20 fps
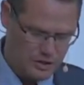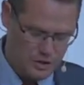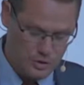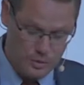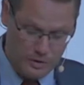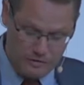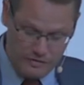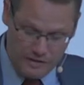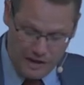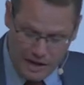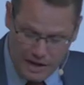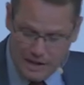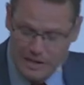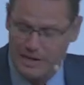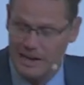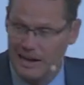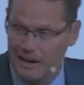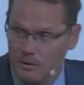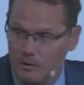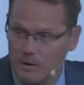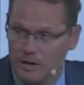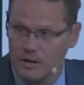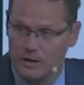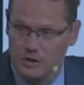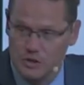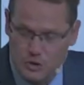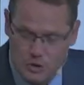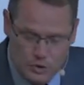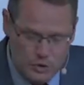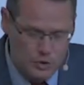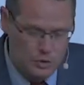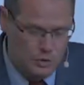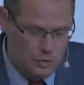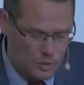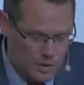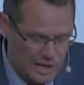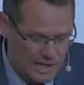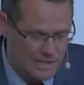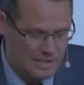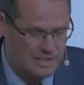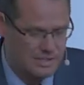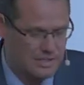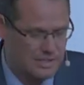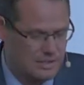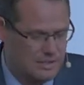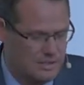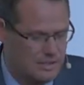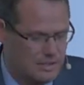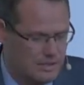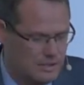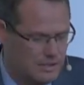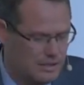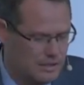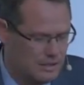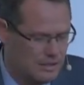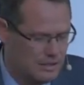And so we find our true rest